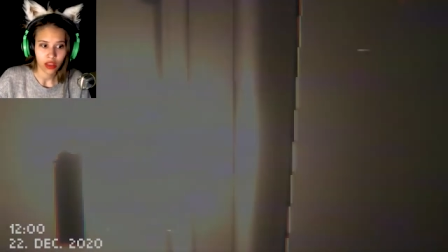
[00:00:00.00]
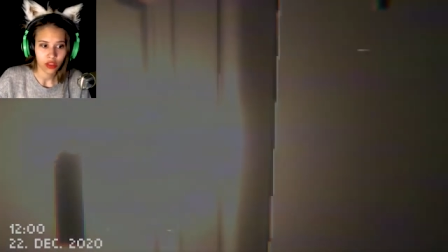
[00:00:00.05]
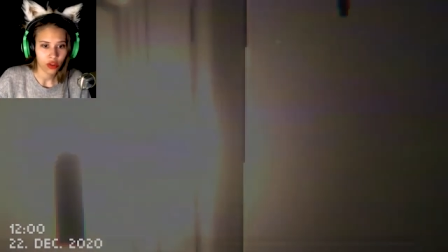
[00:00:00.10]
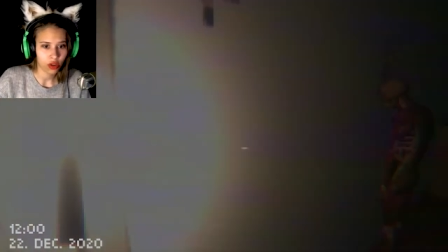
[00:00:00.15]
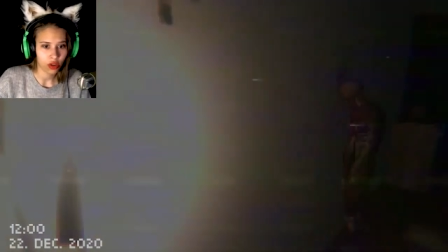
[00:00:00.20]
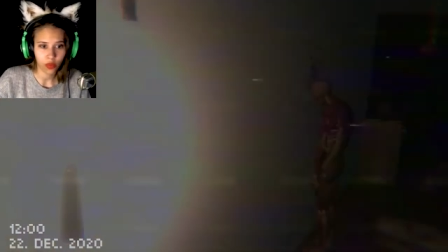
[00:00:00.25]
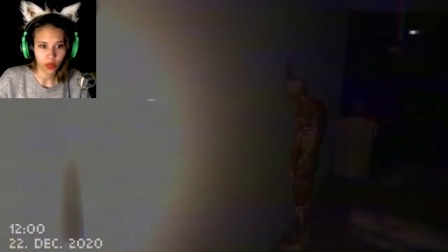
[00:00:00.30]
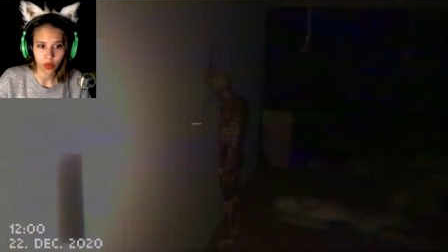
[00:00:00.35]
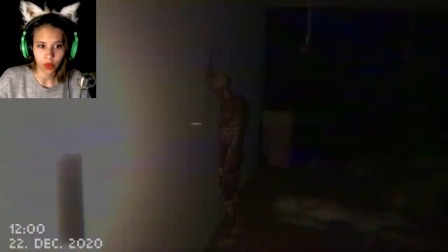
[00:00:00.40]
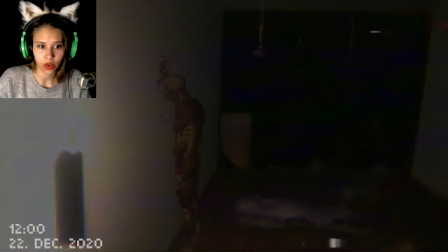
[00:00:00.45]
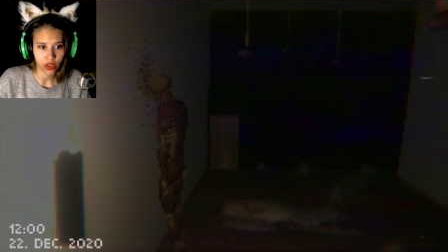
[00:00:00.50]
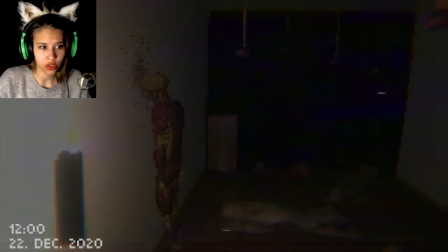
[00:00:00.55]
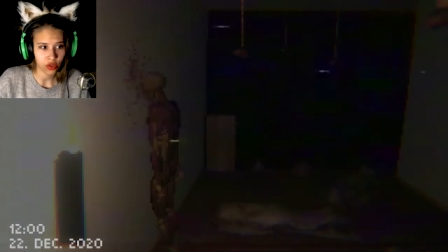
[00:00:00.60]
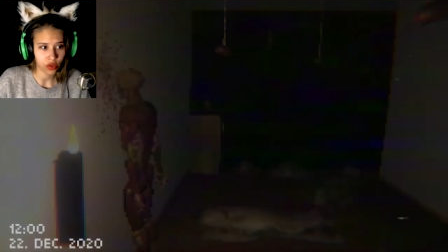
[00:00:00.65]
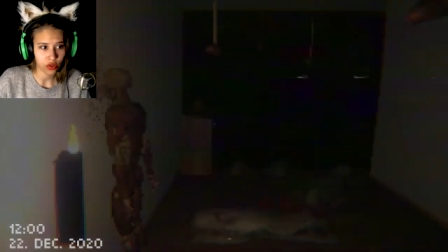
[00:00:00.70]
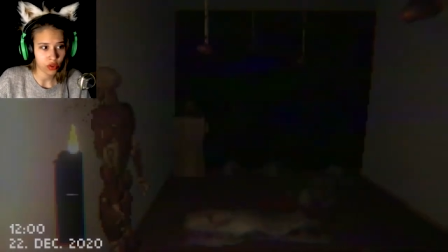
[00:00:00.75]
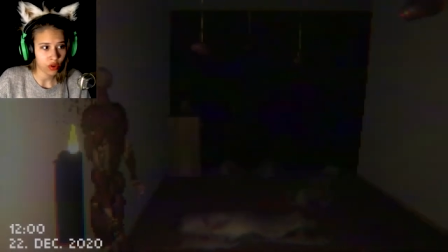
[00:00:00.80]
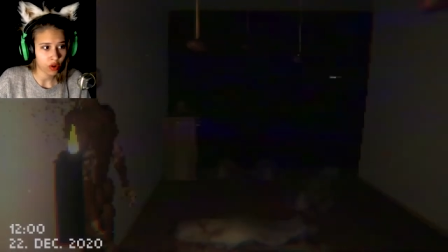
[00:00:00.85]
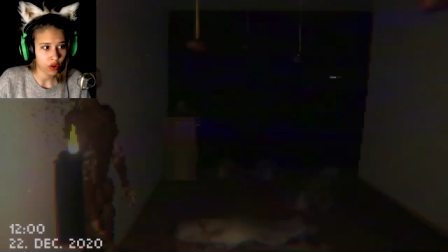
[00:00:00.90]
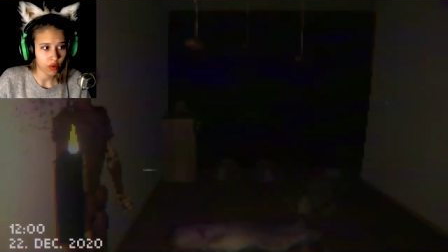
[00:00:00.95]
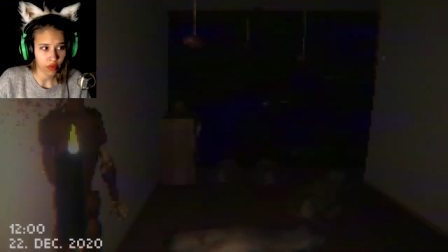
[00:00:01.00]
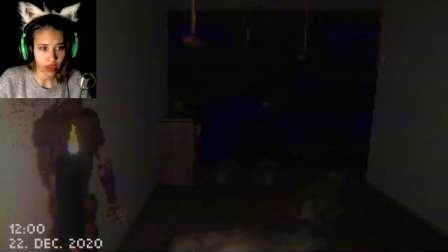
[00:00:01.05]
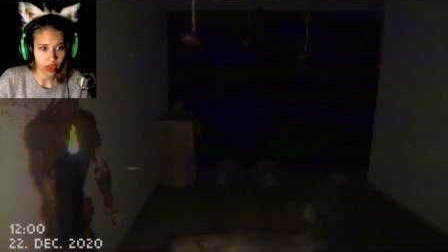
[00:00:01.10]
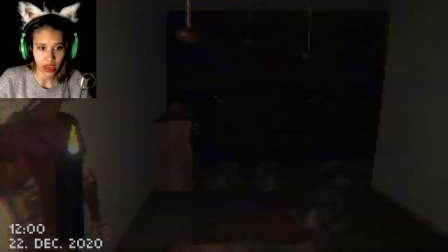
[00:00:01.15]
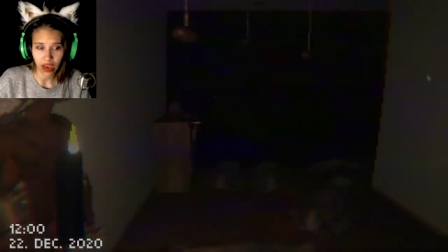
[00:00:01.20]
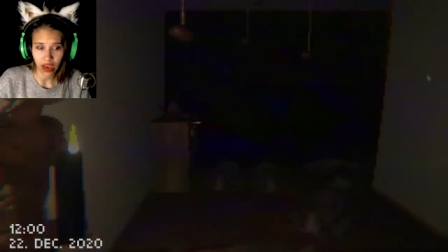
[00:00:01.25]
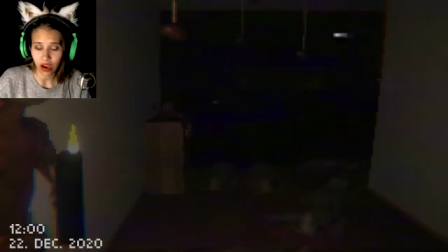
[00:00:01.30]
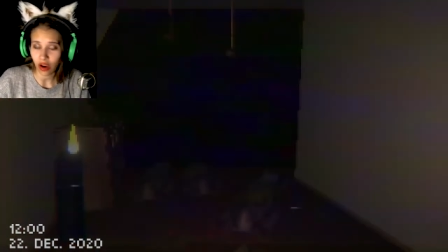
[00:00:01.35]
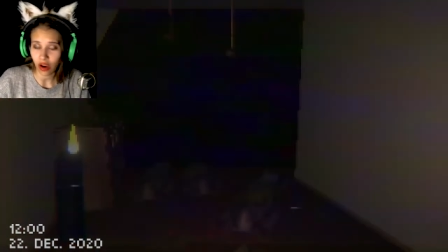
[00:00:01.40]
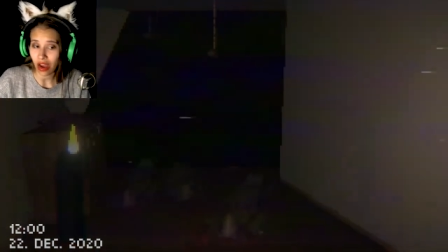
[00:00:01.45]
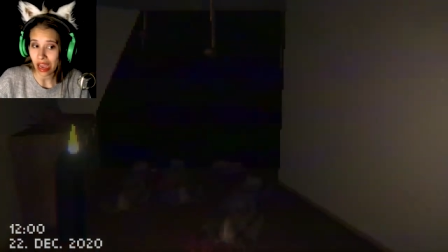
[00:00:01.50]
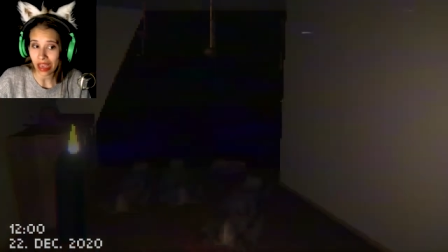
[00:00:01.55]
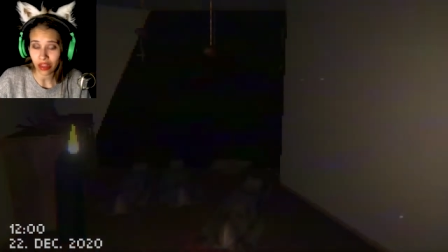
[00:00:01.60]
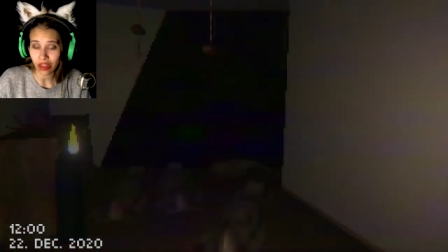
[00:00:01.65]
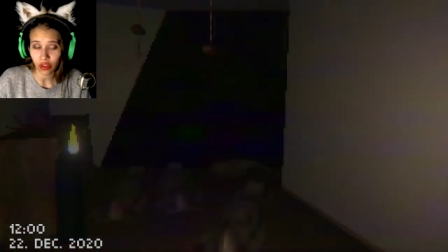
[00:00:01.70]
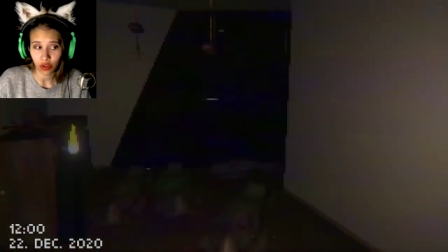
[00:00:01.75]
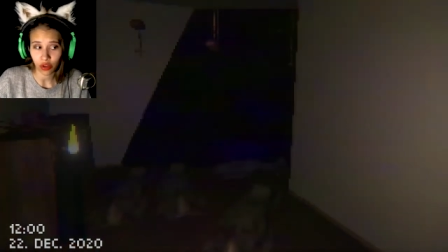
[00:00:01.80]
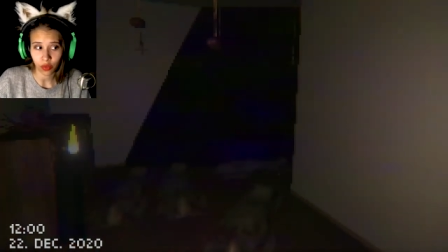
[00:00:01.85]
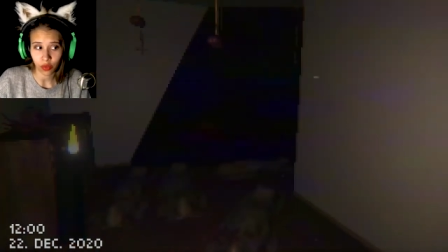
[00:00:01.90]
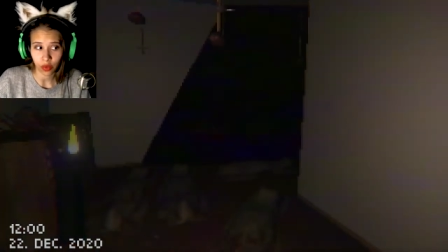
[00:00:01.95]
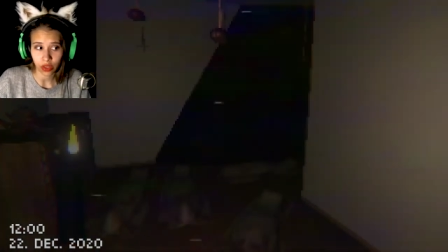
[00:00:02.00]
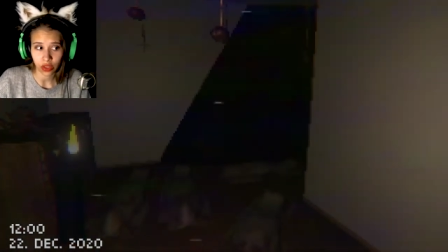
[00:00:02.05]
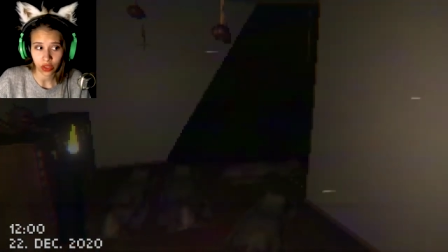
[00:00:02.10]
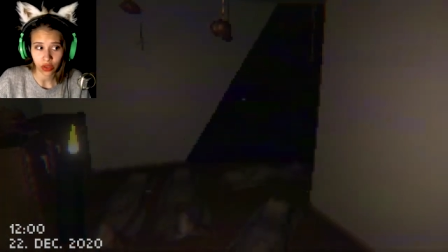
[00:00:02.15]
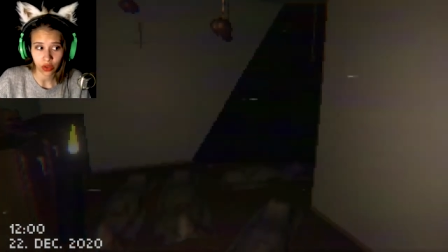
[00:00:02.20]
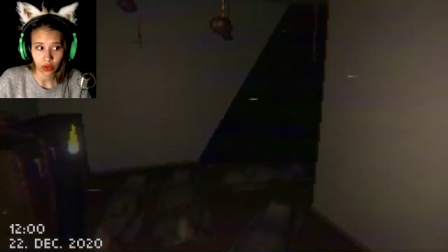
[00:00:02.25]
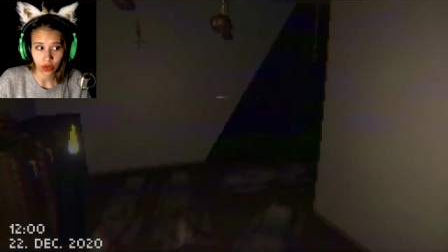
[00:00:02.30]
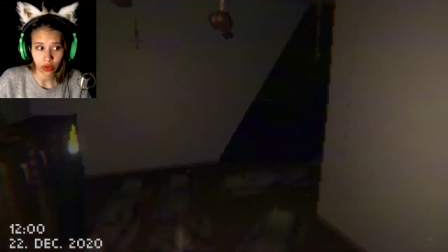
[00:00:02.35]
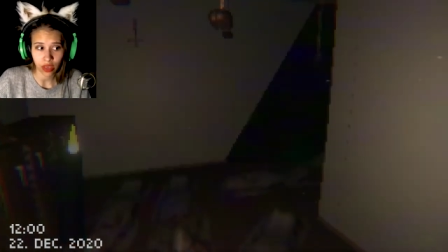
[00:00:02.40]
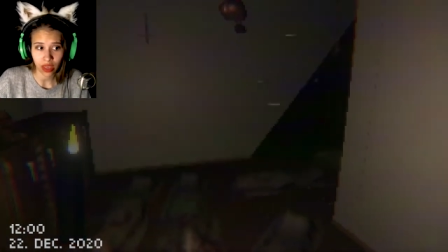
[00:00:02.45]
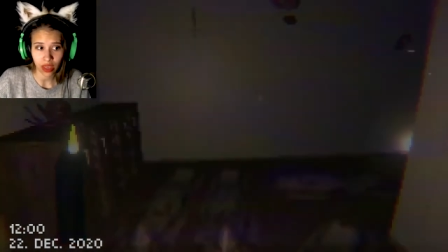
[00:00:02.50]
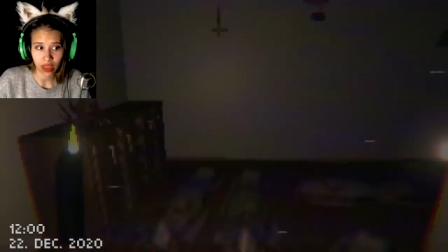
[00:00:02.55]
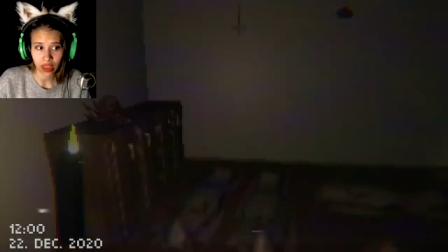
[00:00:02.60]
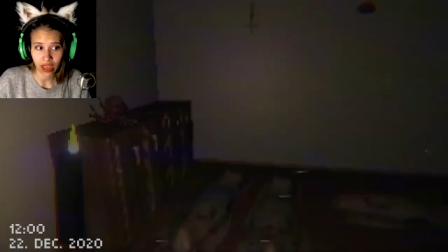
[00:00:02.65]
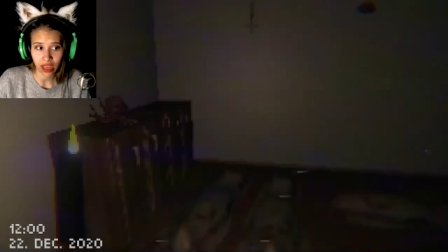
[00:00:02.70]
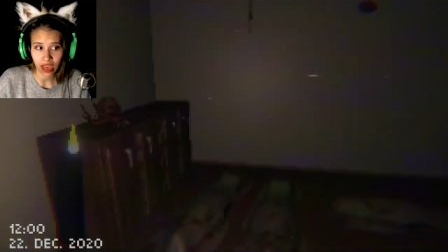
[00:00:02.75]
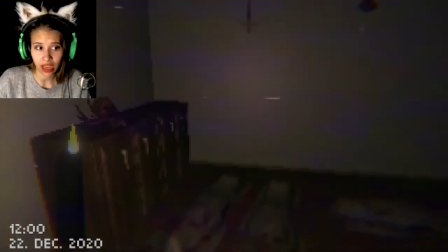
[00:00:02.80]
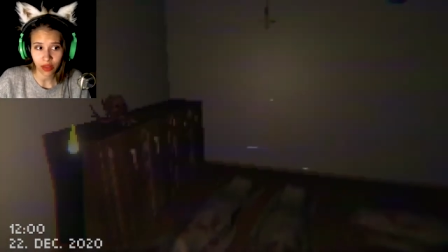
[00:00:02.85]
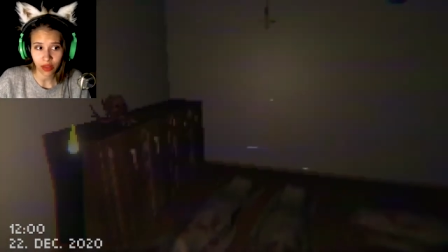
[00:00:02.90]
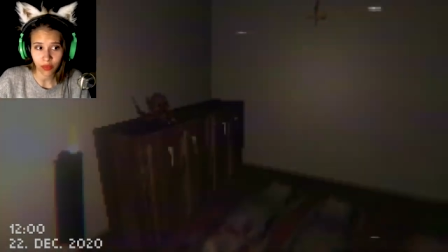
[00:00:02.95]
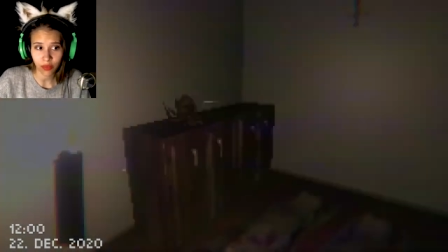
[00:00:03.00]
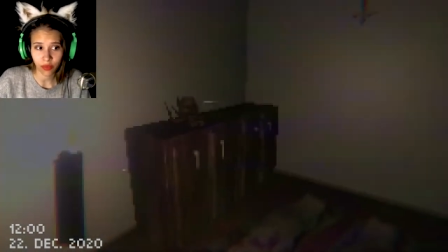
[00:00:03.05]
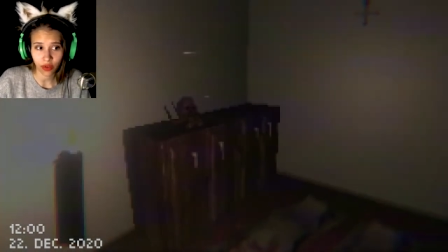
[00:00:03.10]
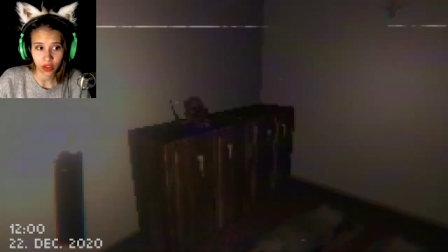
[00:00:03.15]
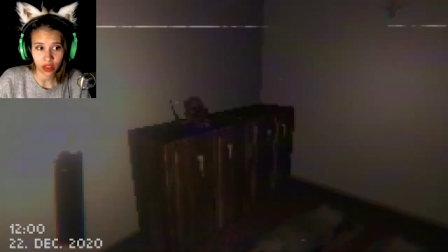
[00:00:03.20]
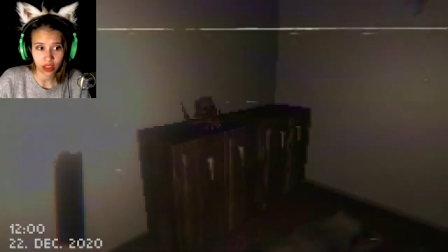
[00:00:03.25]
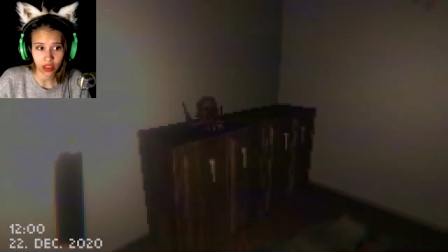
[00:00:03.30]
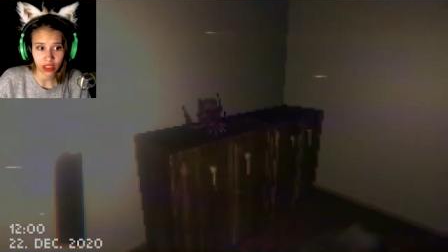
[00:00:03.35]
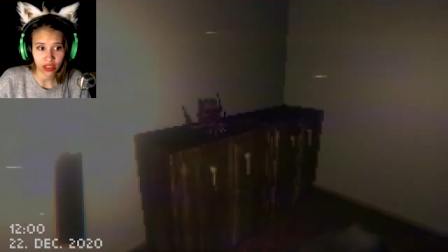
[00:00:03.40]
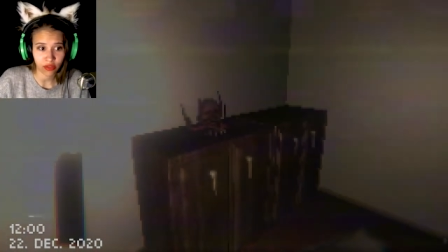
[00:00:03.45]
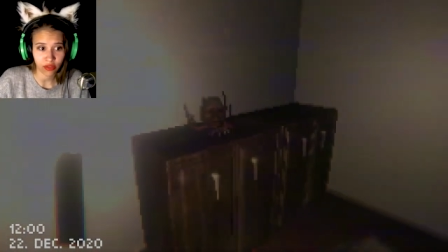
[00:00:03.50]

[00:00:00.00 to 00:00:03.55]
don't want to know that. I don't want to look at that. What